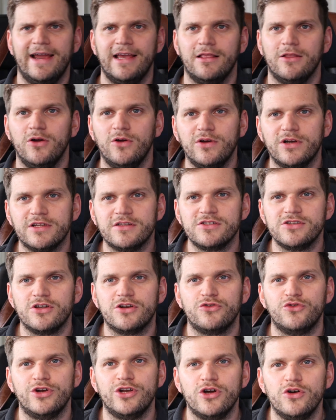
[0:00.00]
I learned it's
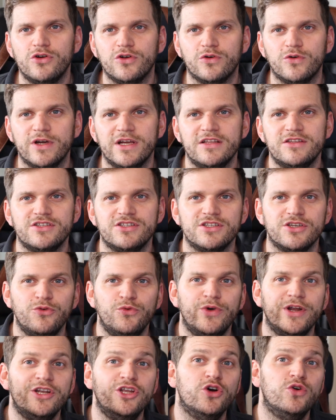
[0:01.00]
not Redodo. It's
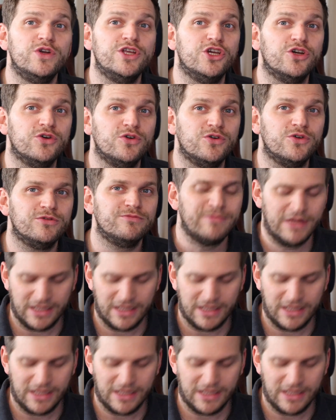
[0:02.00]
Redodio.